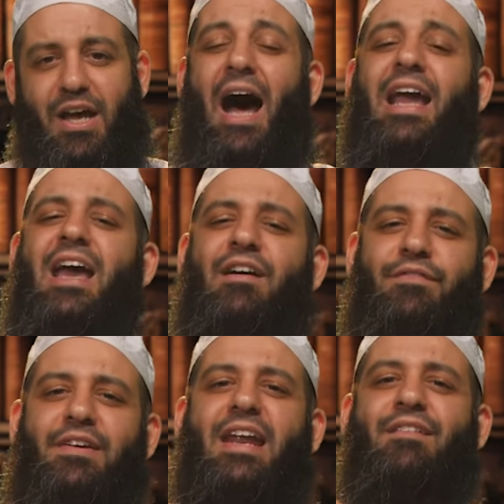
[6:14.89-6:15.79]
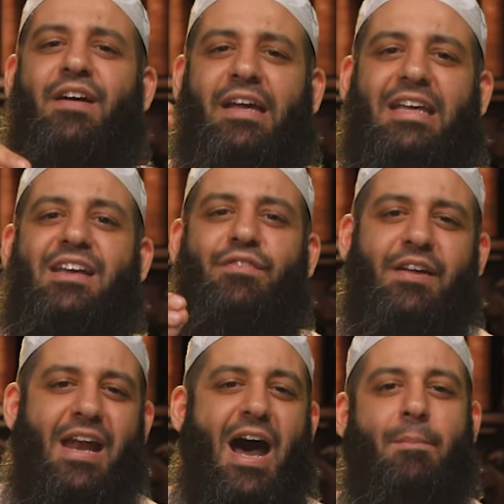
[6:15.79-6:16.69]
I have never
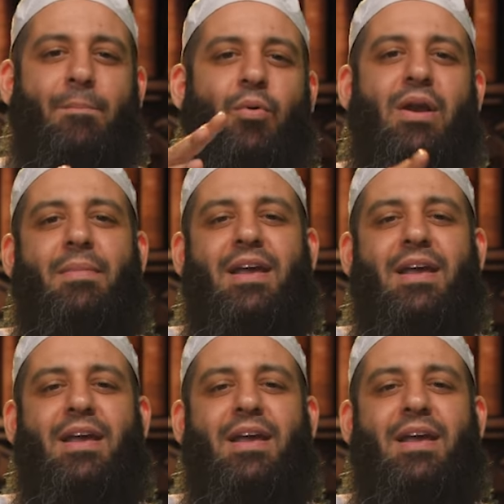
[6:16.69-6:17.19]
given up when